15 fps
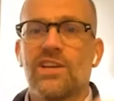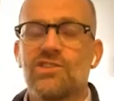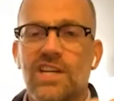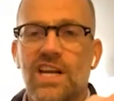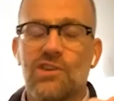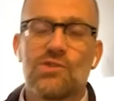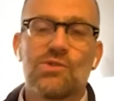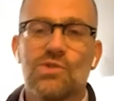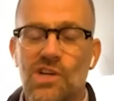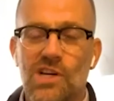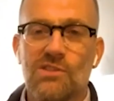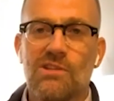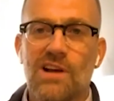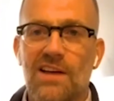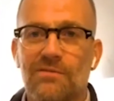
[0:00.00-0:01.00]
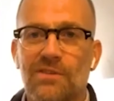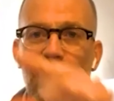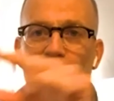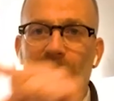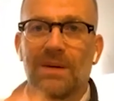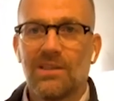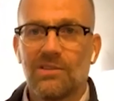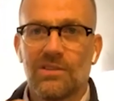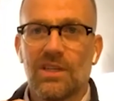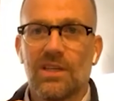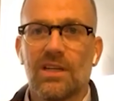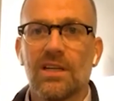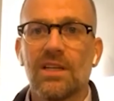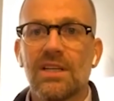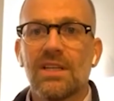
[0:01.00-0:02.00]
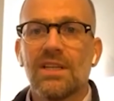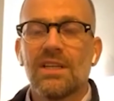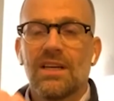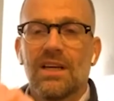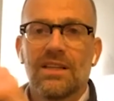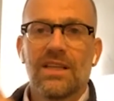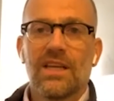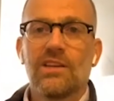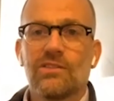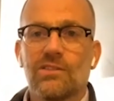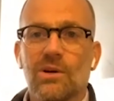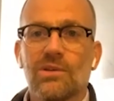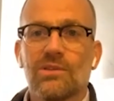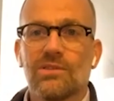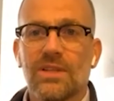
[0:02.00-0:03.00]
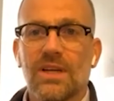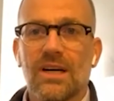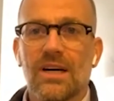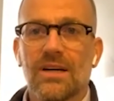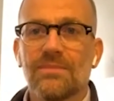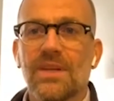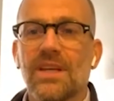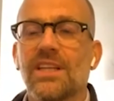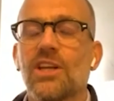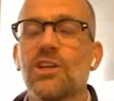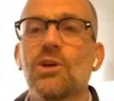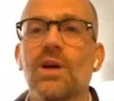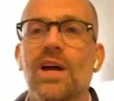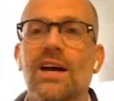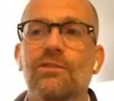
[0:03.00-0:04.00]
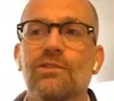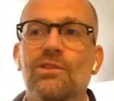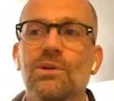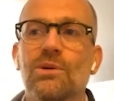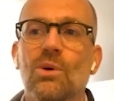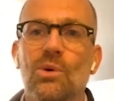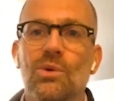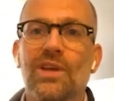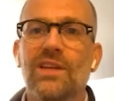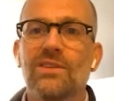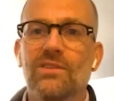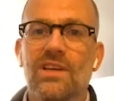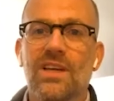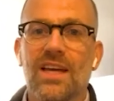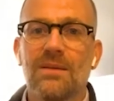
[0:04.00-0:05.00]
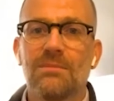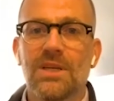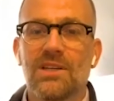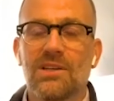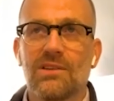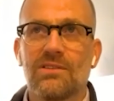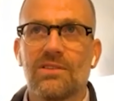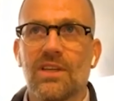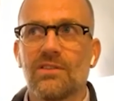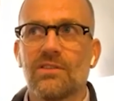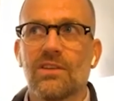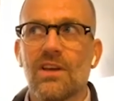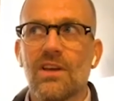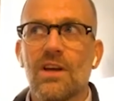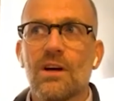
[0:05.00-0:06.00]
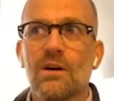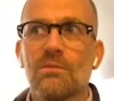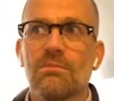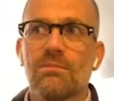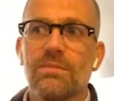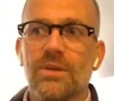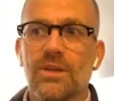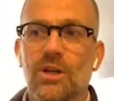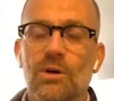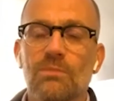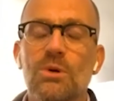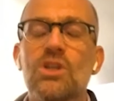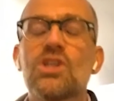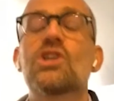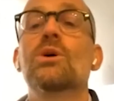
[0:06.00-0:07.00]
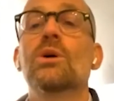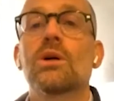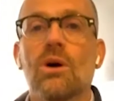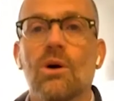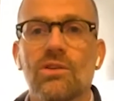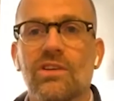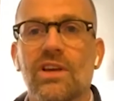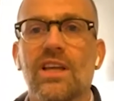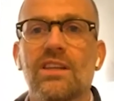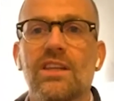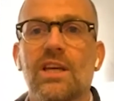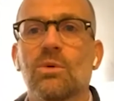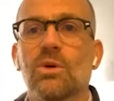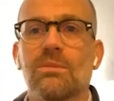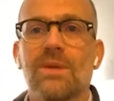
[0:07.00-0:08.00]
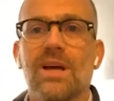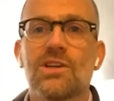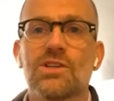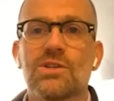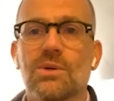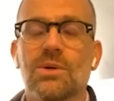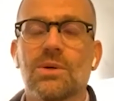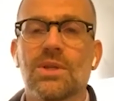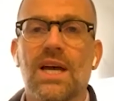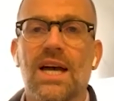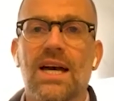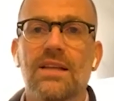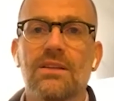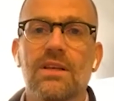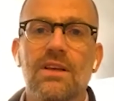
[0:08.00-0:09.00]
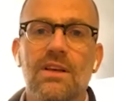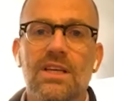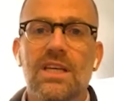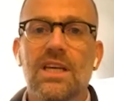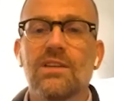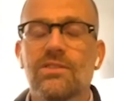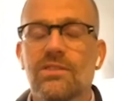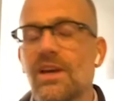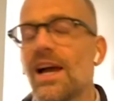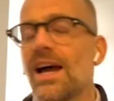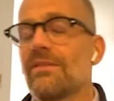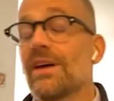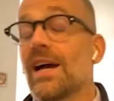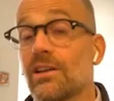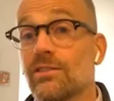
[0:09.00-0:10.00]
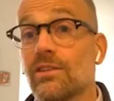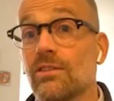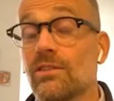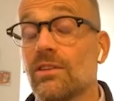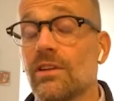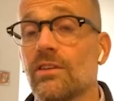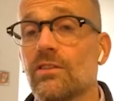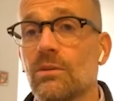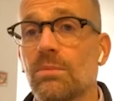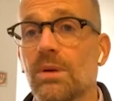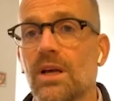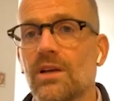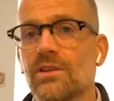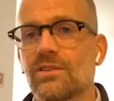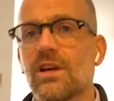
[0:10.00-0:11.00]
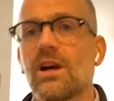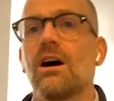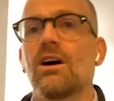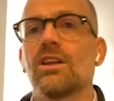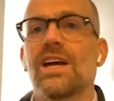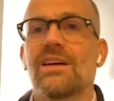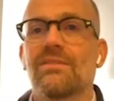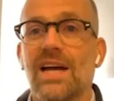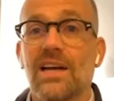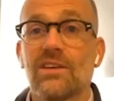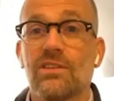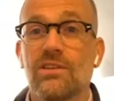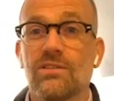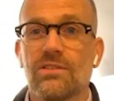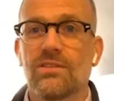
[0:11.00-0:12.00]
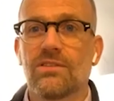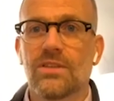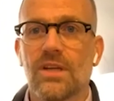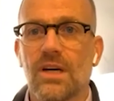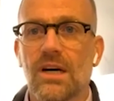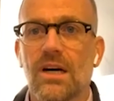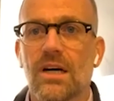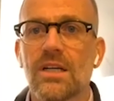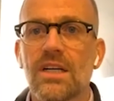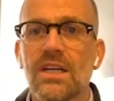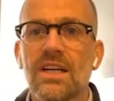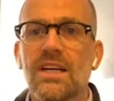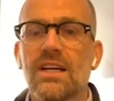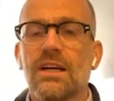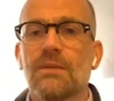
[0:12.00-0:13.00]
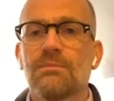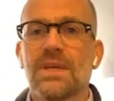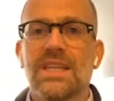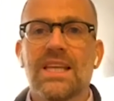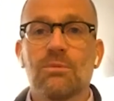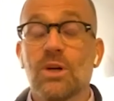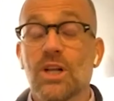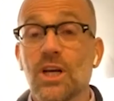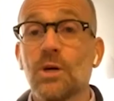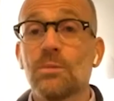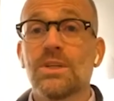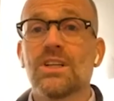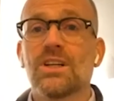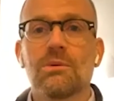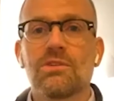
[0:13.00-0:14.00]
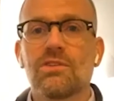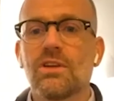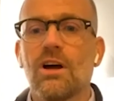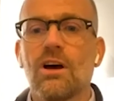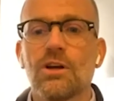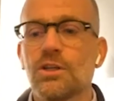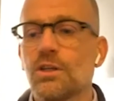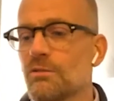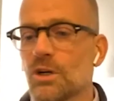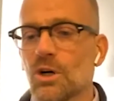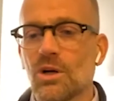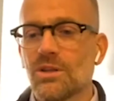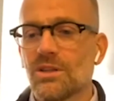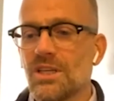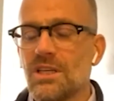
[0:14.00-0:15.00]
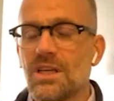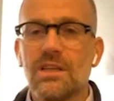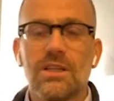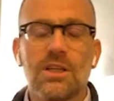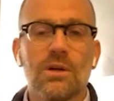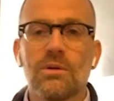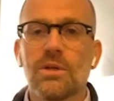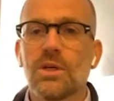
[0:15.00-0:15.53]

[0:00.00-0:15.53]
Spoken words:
National Geographic, Pixar, and then it's got Star. And then you have to authenticate because it's, mature content. They want to make sure that kids that have access to Disney Plus can't have access to Star. But then when I opened up Star, you've got the